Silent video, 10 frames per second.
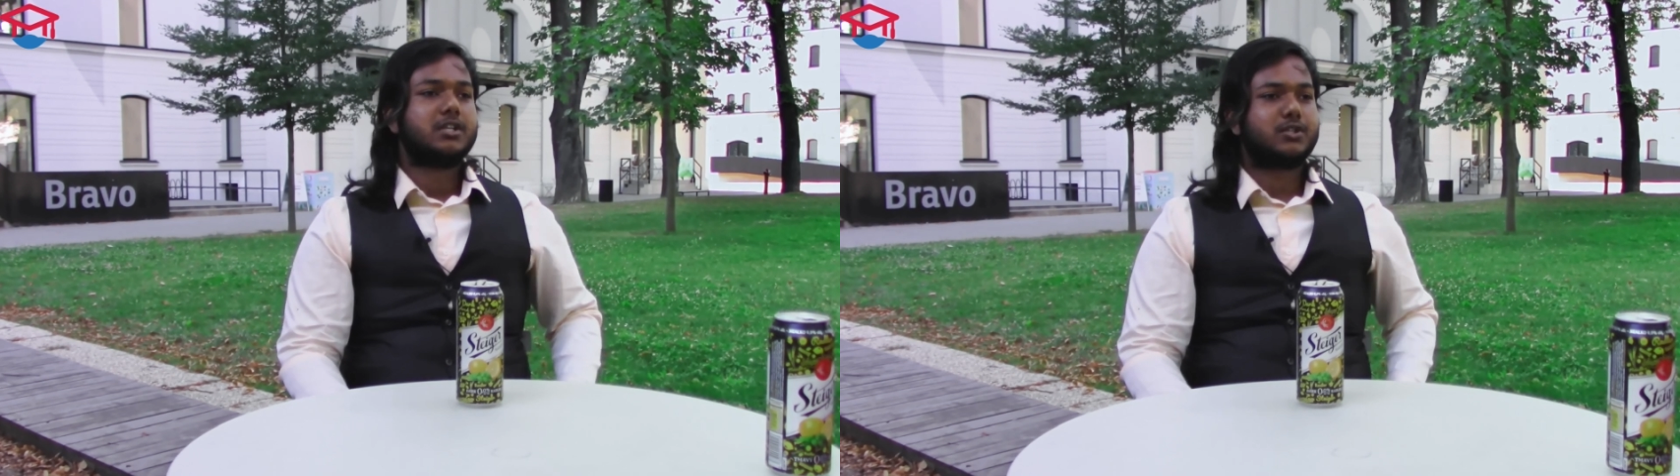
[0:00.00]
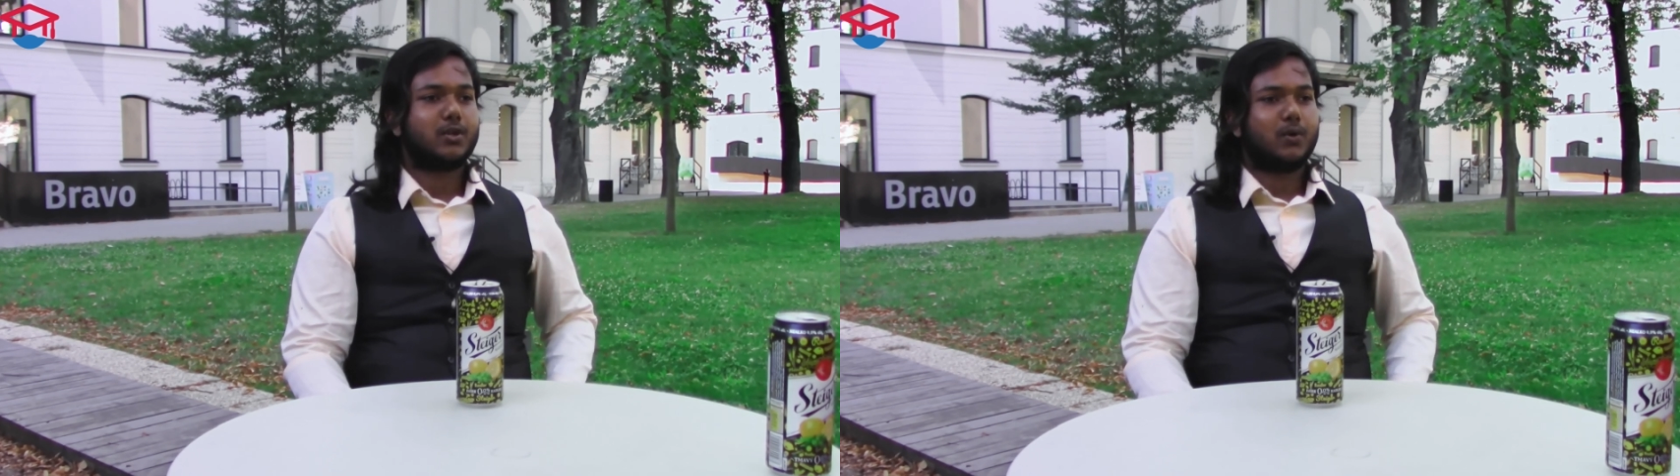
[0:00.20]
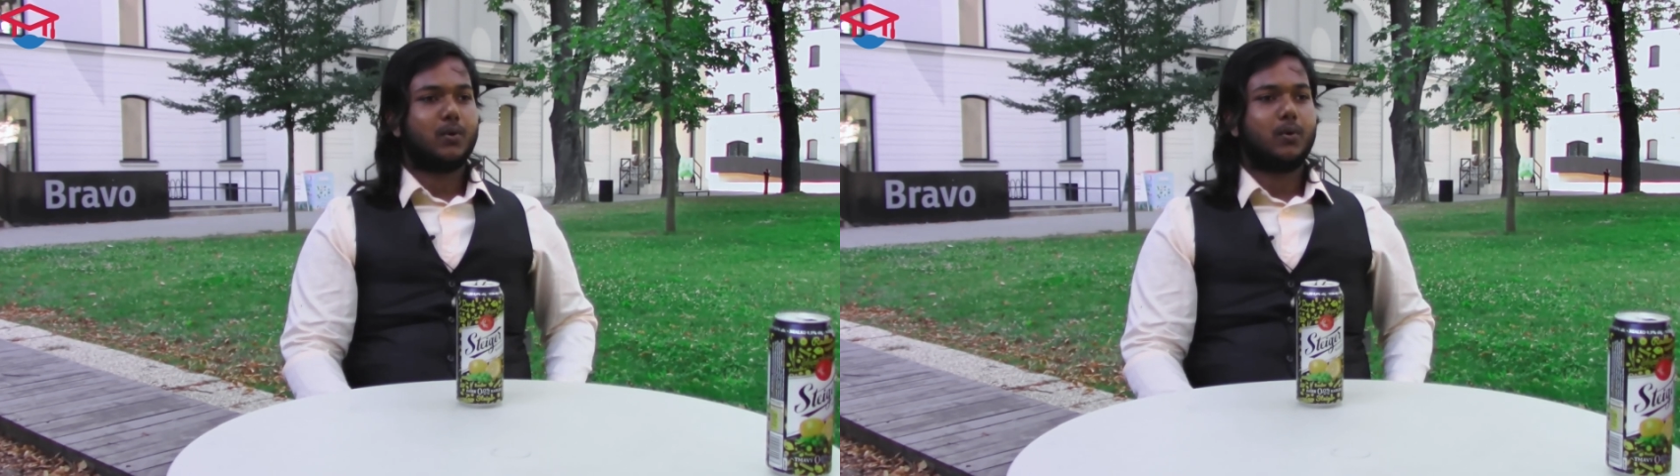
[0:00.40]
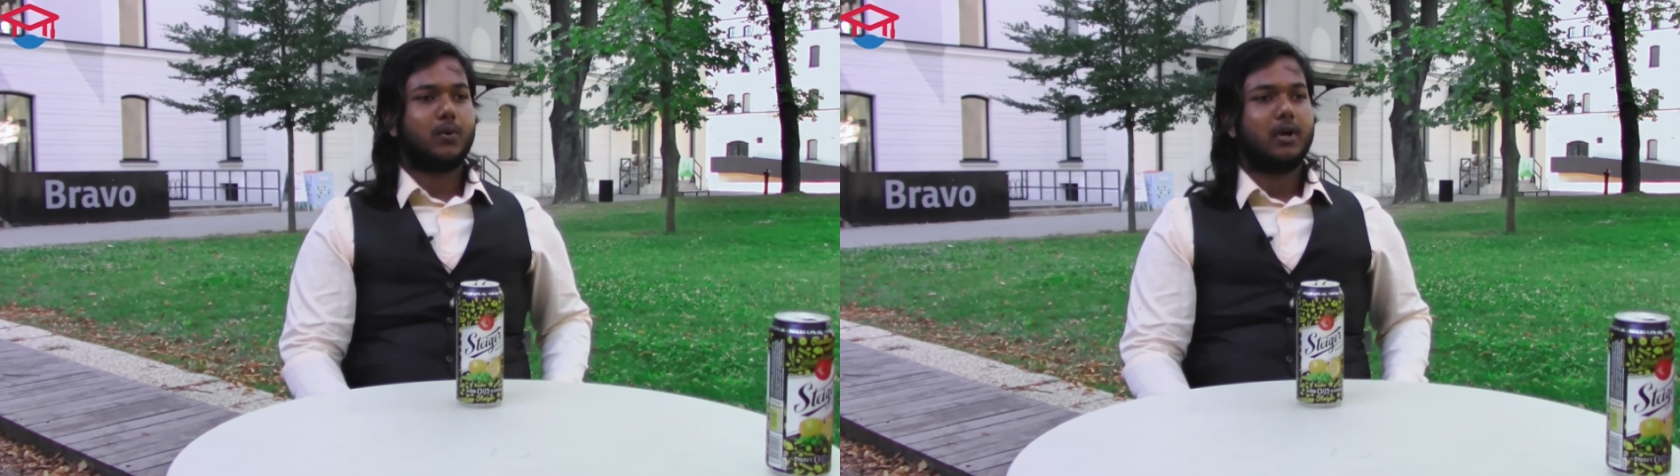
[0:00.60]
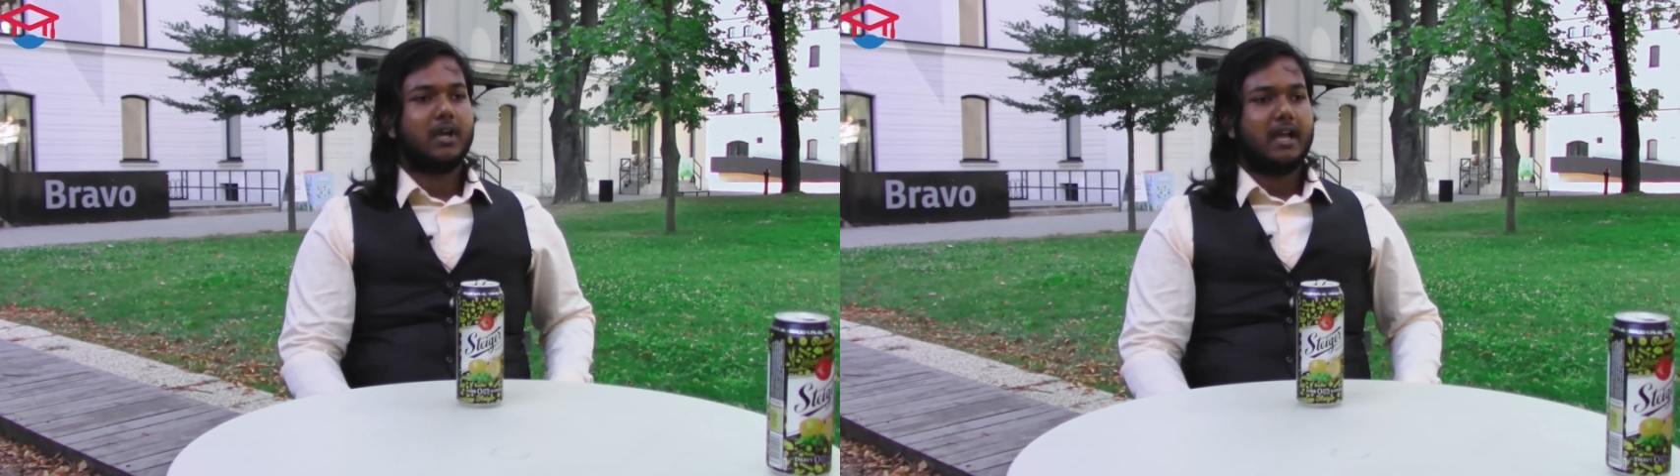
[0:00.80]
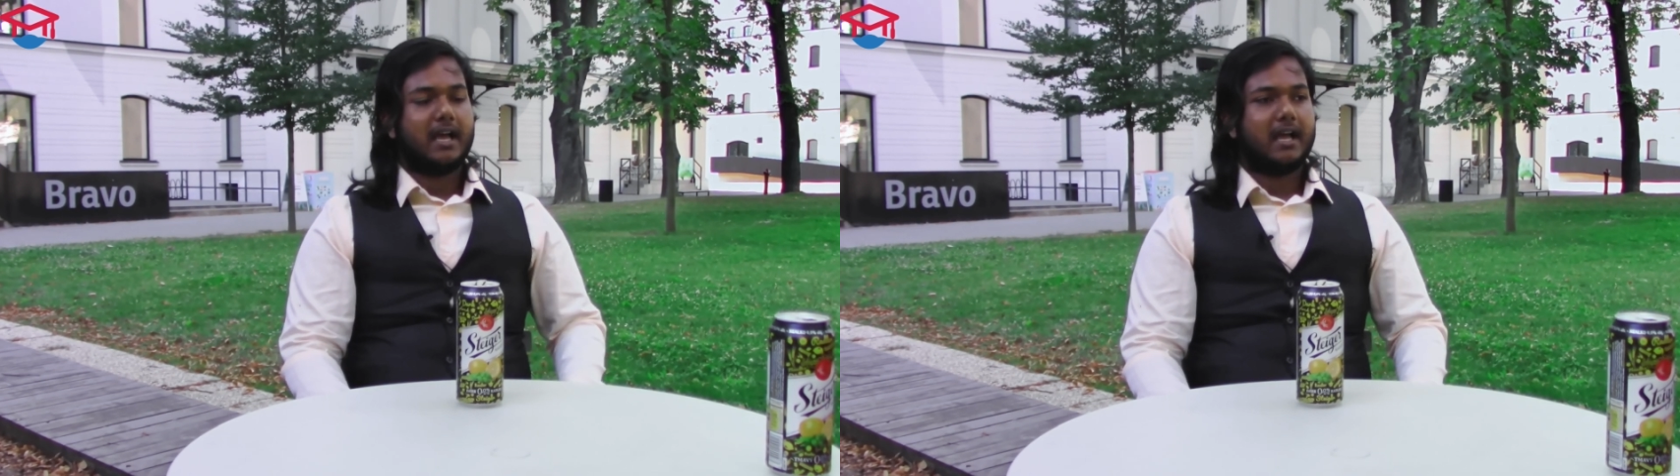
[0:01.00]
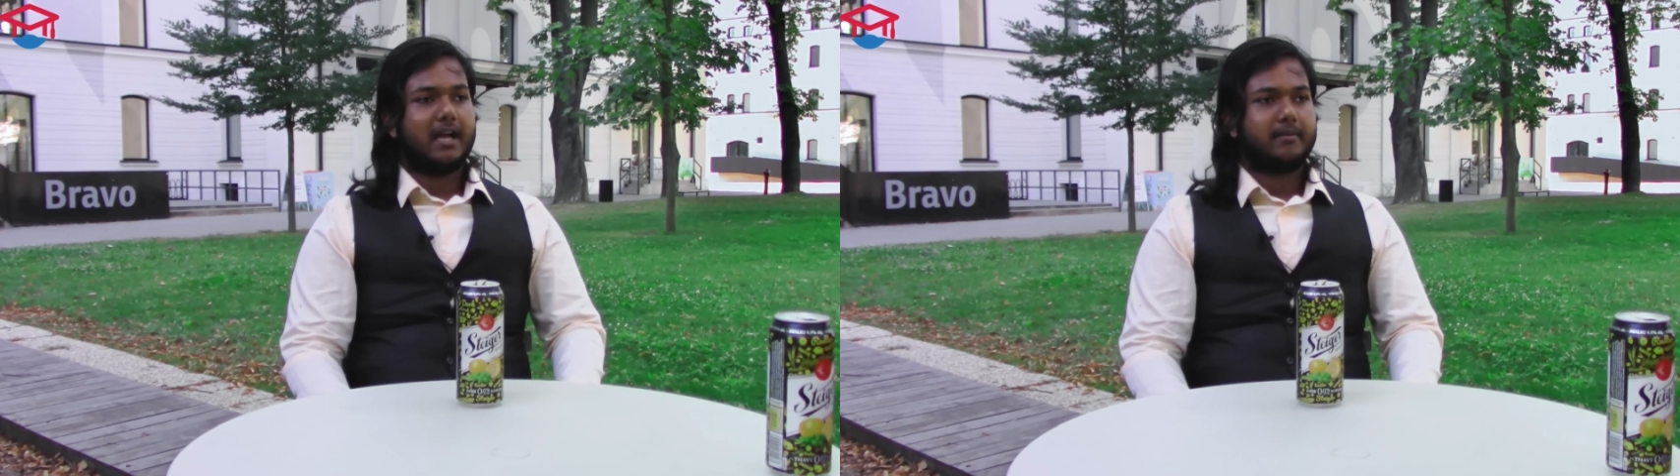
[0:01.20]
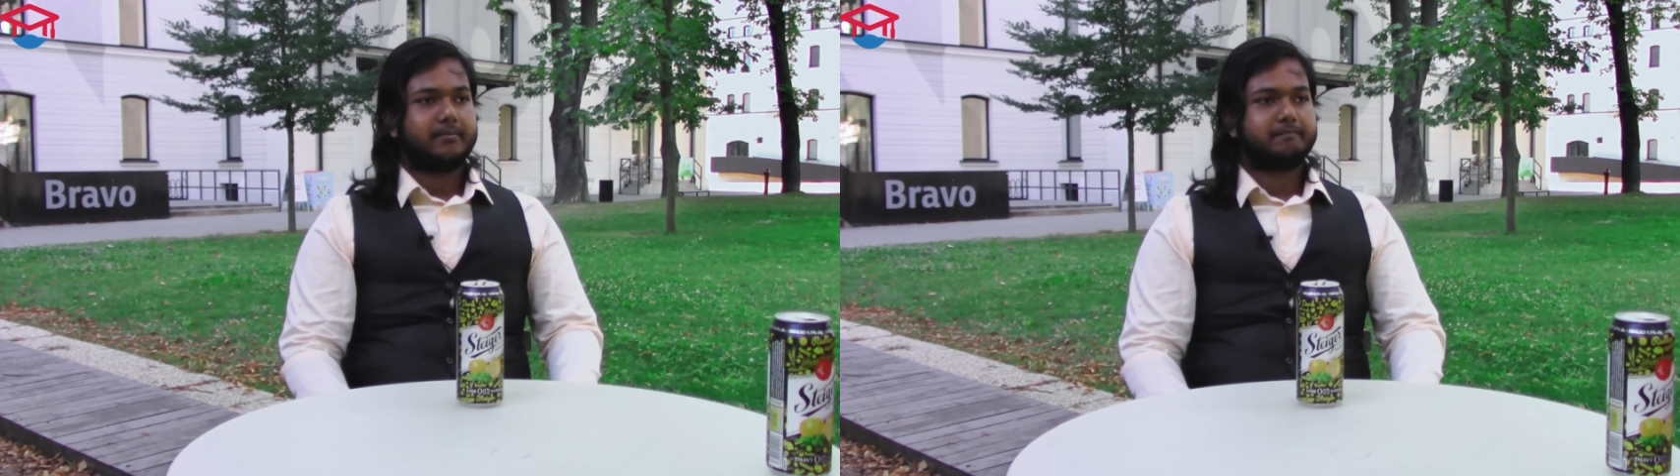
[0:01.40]
So
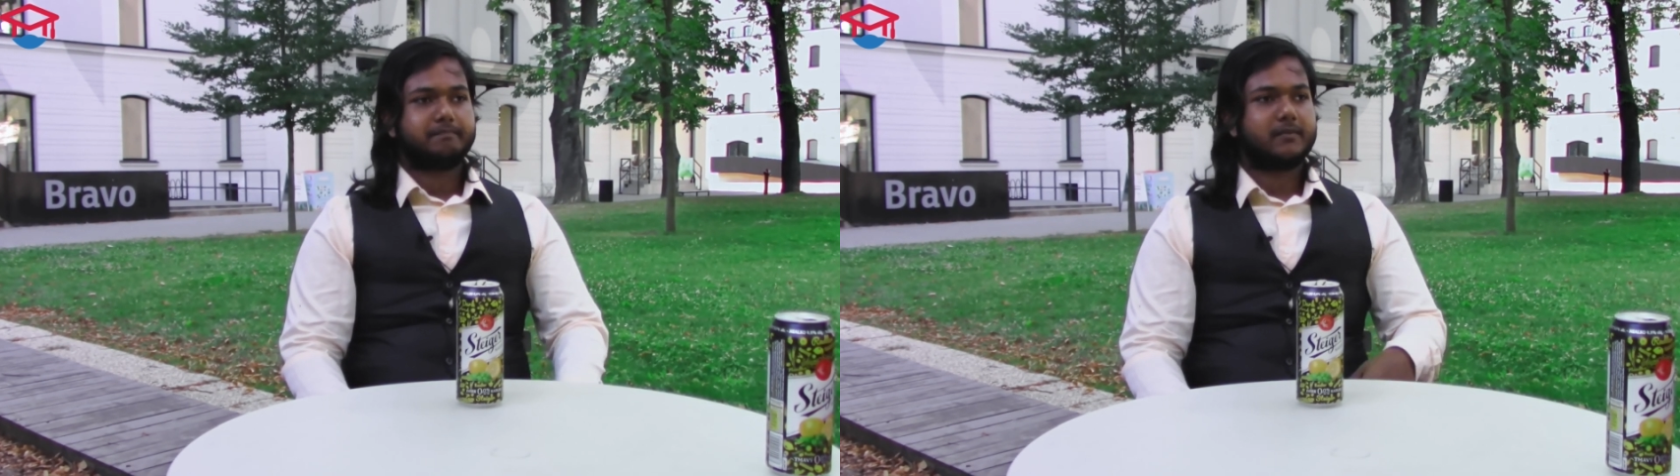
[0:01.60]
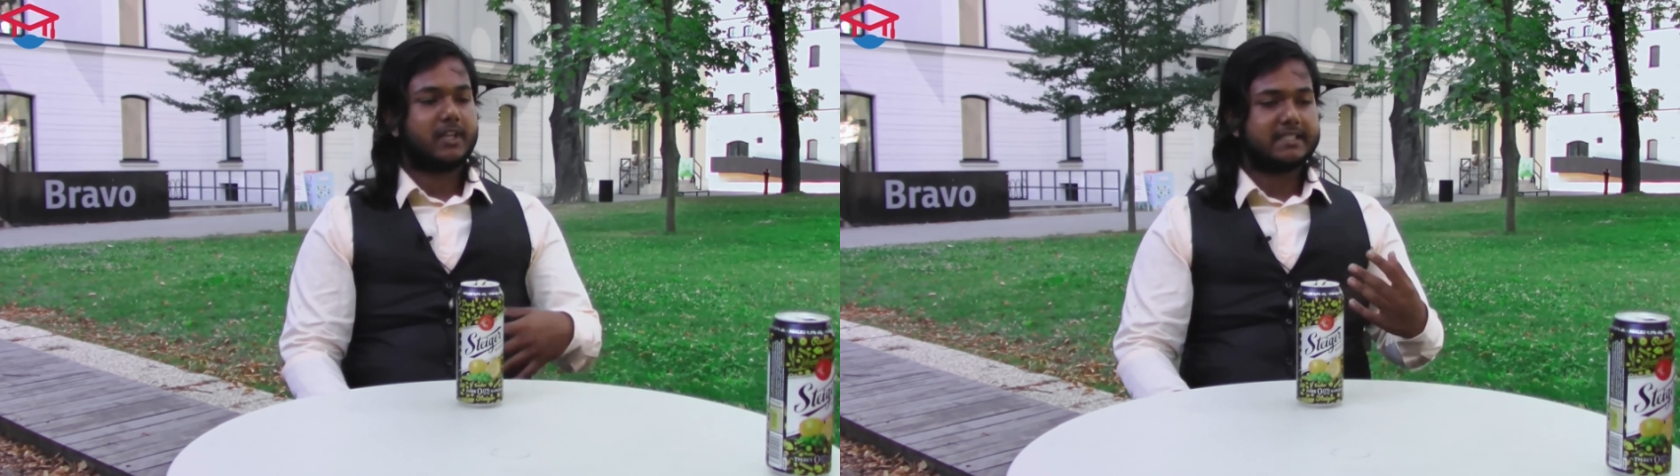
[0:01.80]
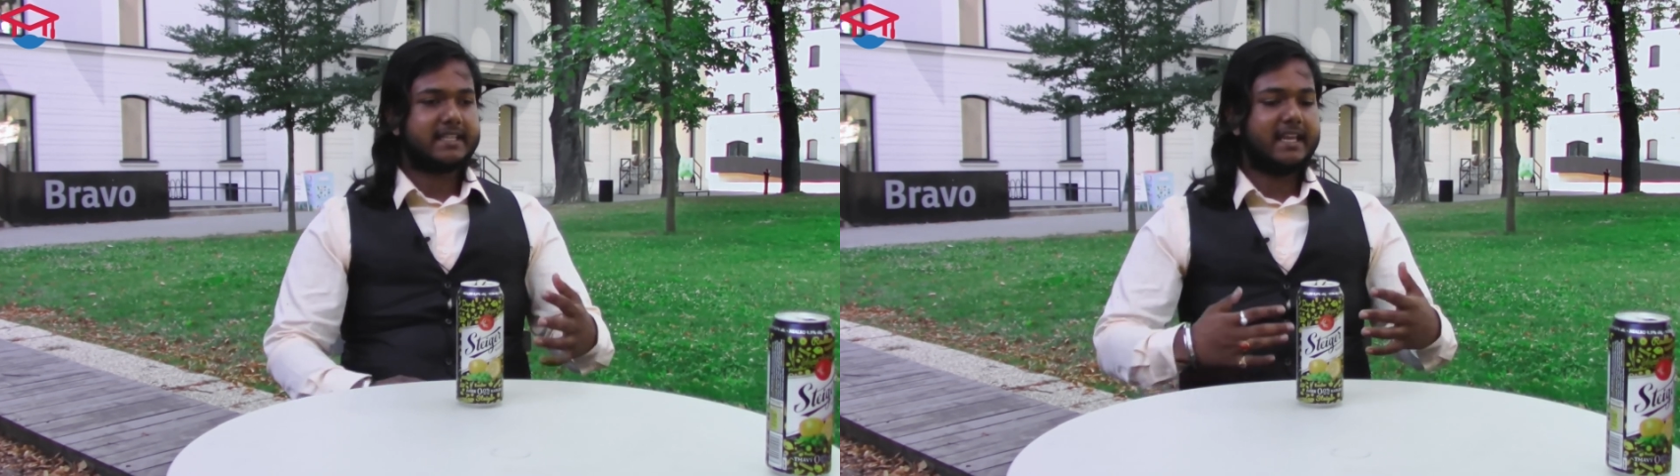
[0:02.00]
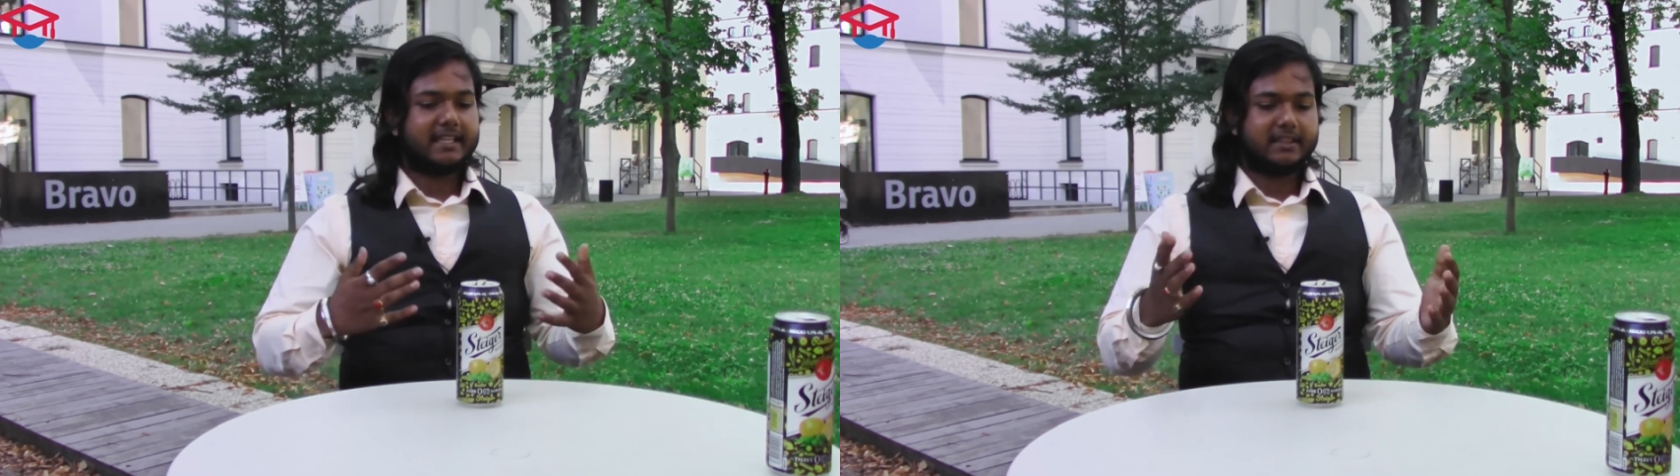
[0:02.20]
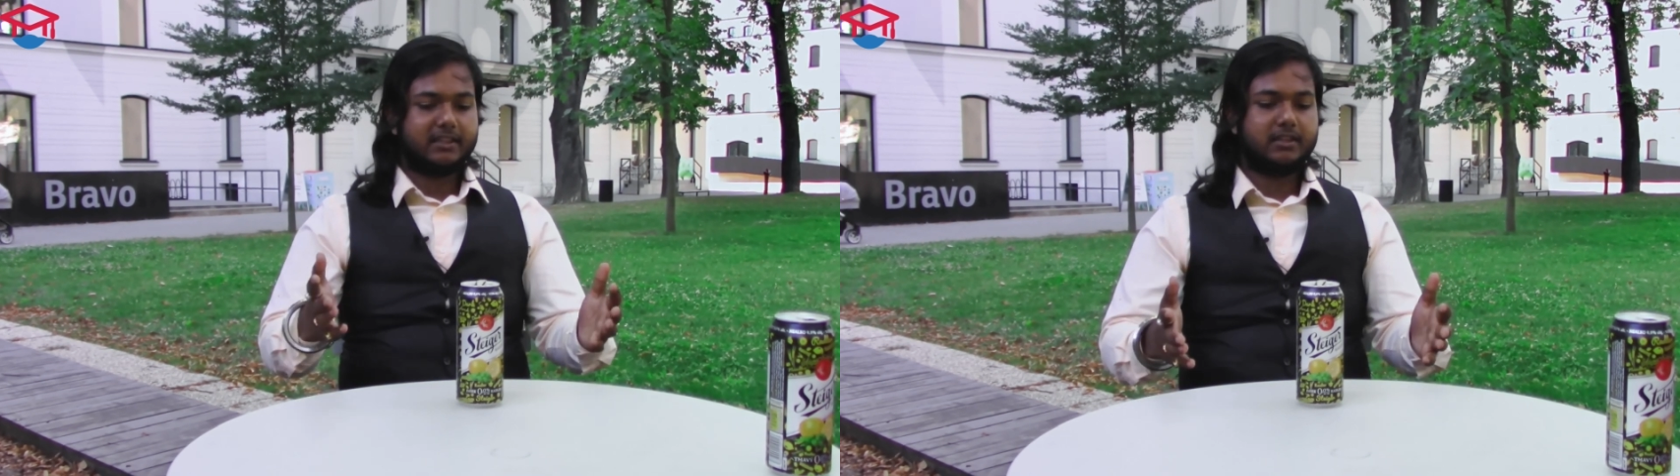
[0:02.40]
it's like